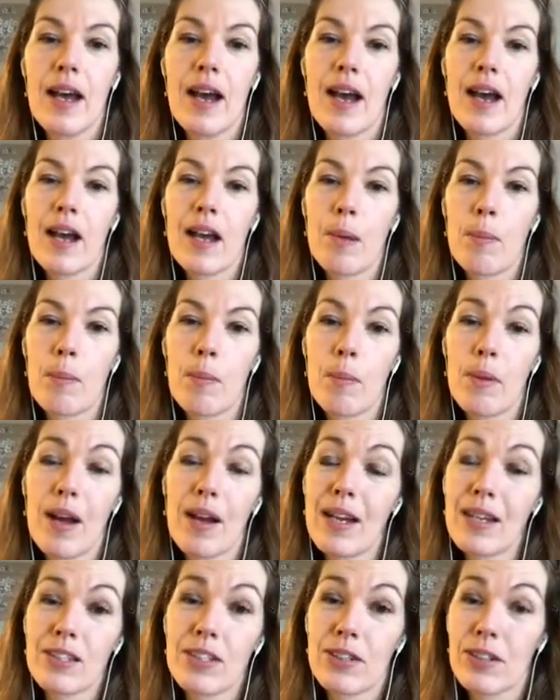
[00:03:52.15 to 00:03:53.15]

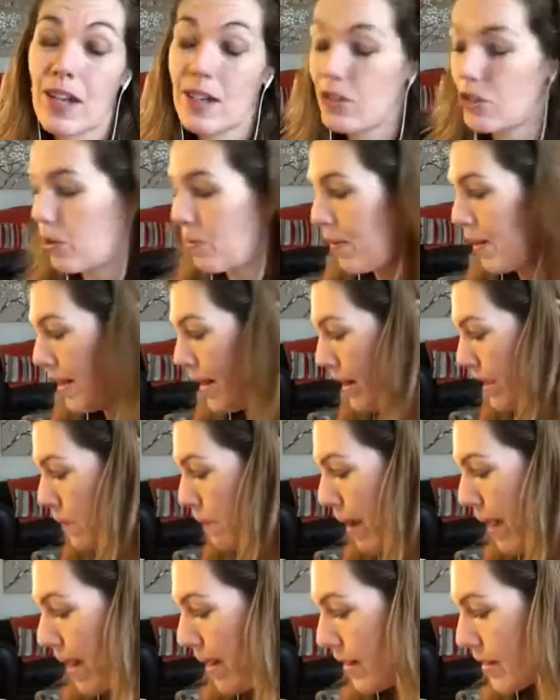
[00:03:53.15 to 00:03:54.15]
as you might
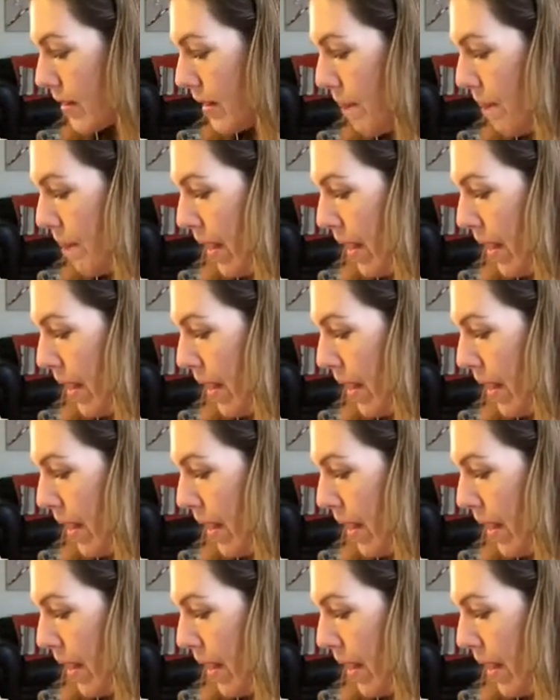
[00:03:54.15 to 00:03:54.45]
expect.